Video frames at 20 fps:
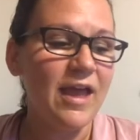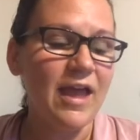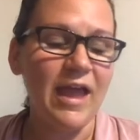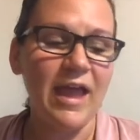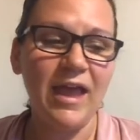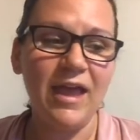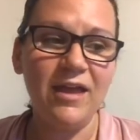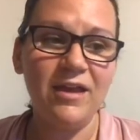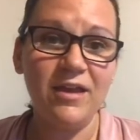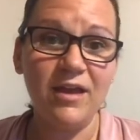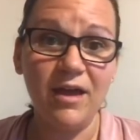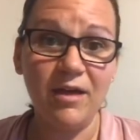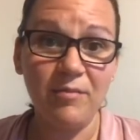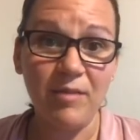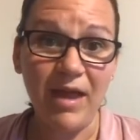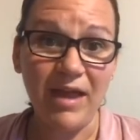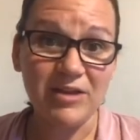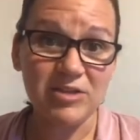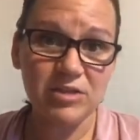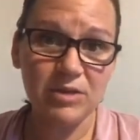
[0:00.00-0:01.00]
And I
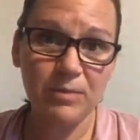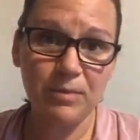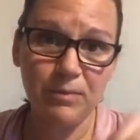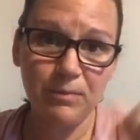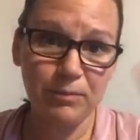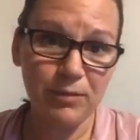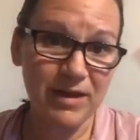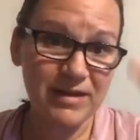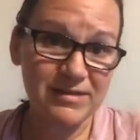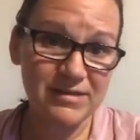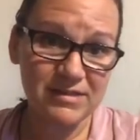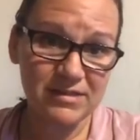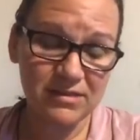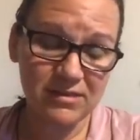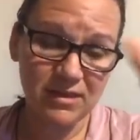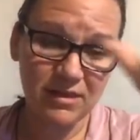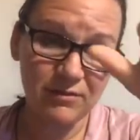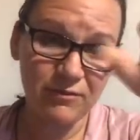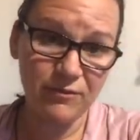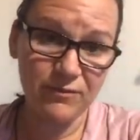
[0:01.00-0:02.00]
actually bless
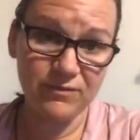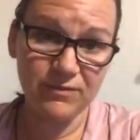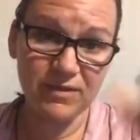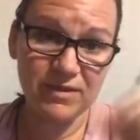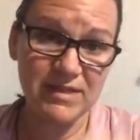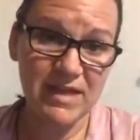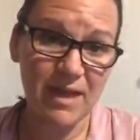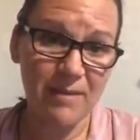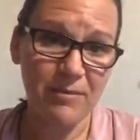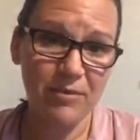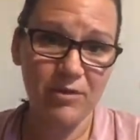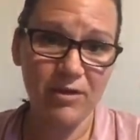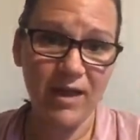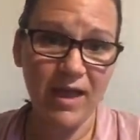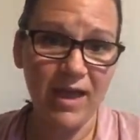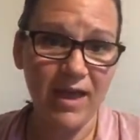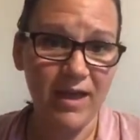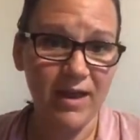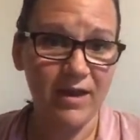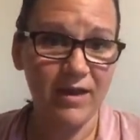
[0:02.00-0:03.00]
the top of their
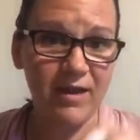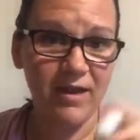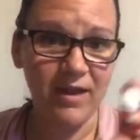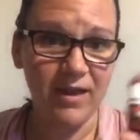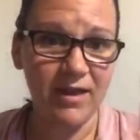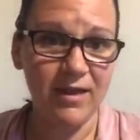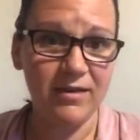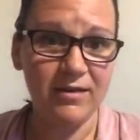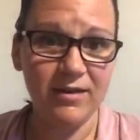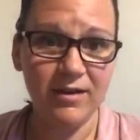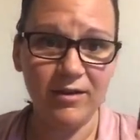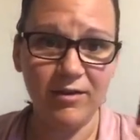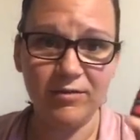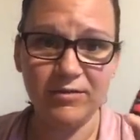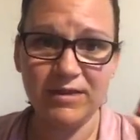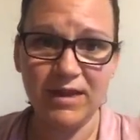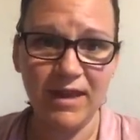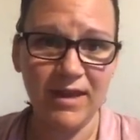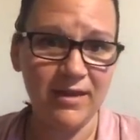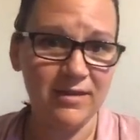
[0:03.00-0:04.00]
head and, you
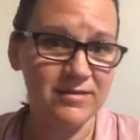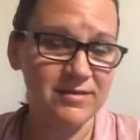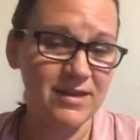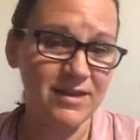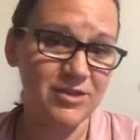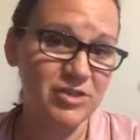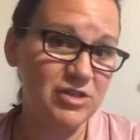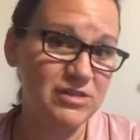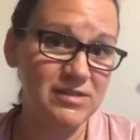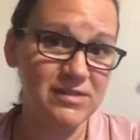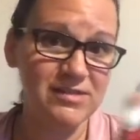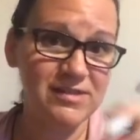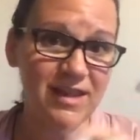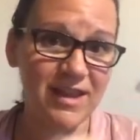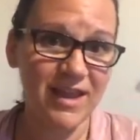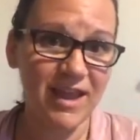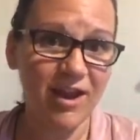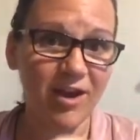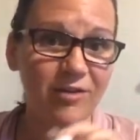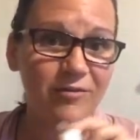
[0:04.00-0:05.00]
know, say, Jesus,
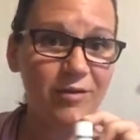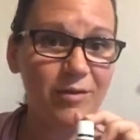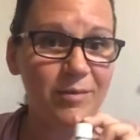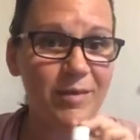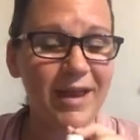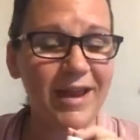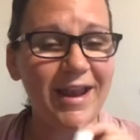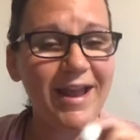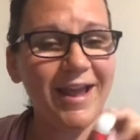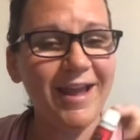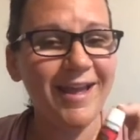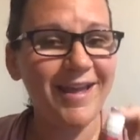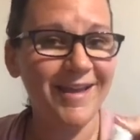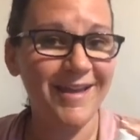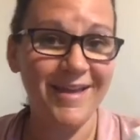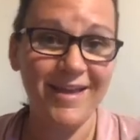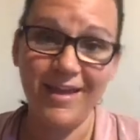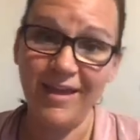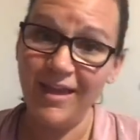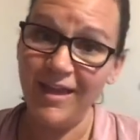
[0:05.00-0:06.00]
take care of them. And
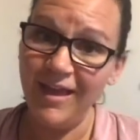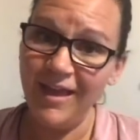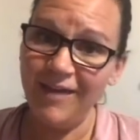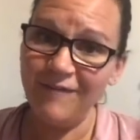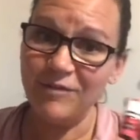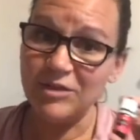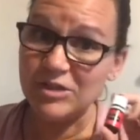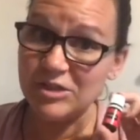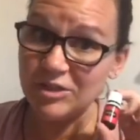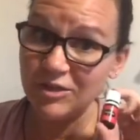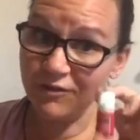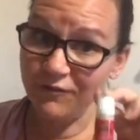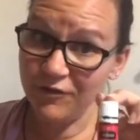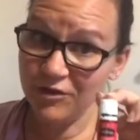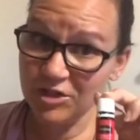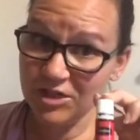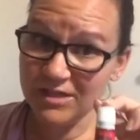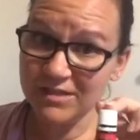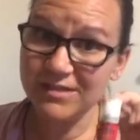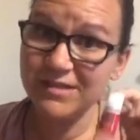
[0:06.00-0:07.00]
if it's good
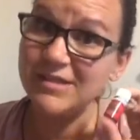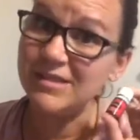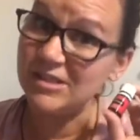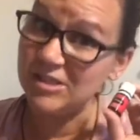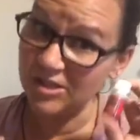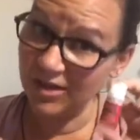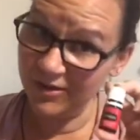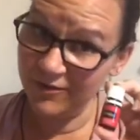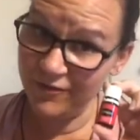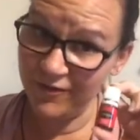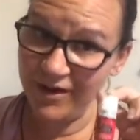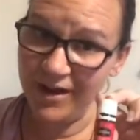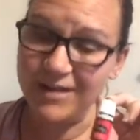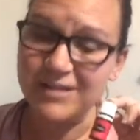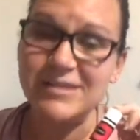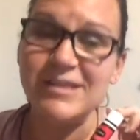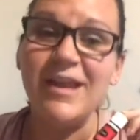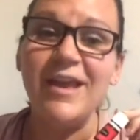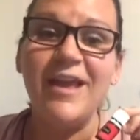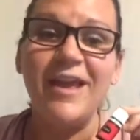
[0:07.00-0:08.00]
for Jesus, it's good for
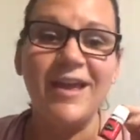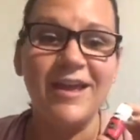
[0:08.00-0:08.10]
us.